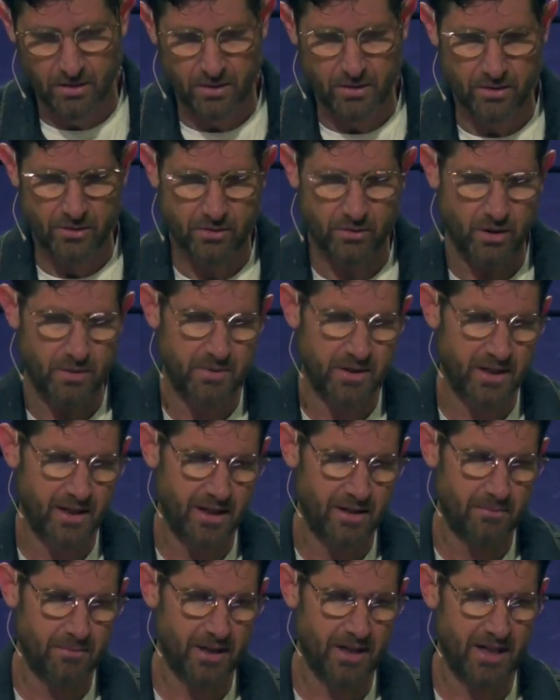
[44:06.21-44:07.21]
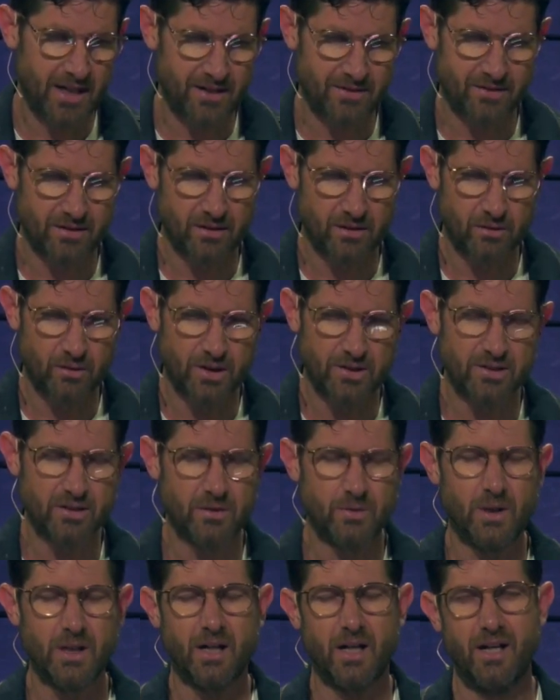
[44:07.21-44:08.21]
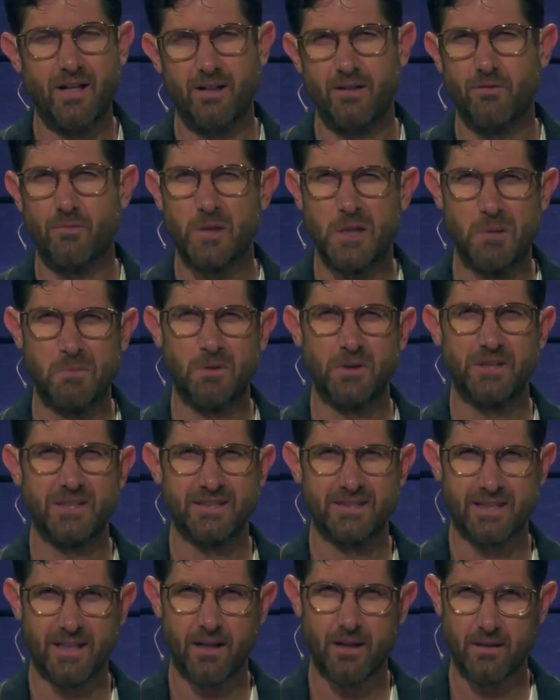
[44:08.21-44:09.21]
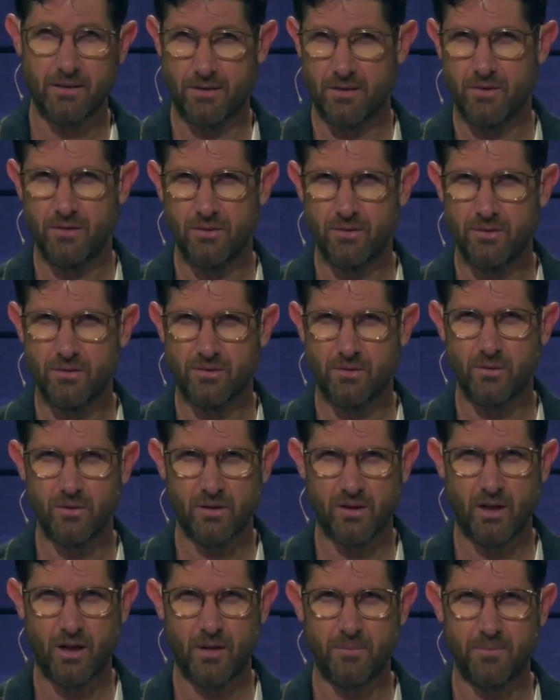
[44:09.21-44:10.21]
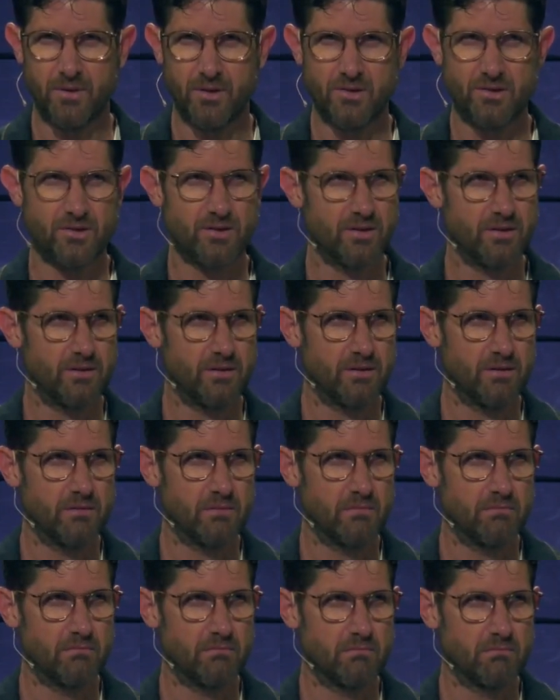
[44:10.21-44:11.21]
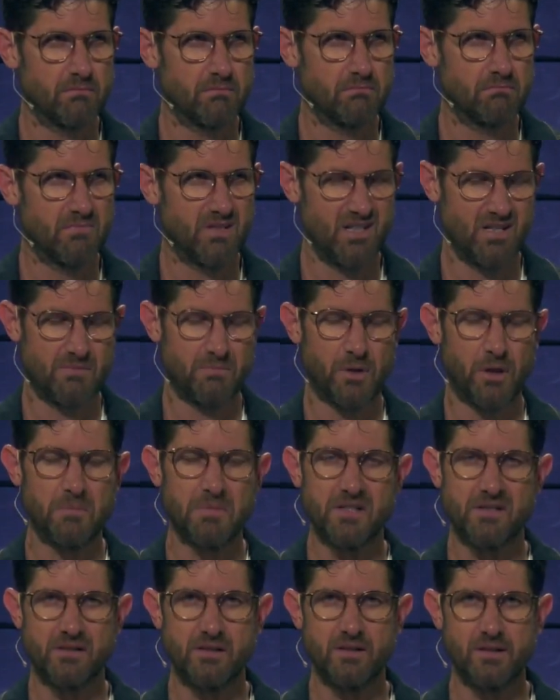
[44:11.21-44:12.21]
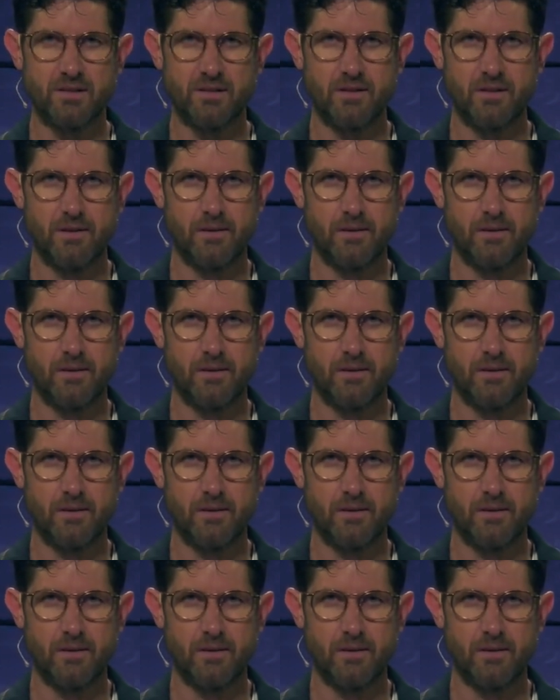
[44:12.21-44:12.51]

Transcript: So I began by asking the question, what kind of people does God use to accomplish his purposes?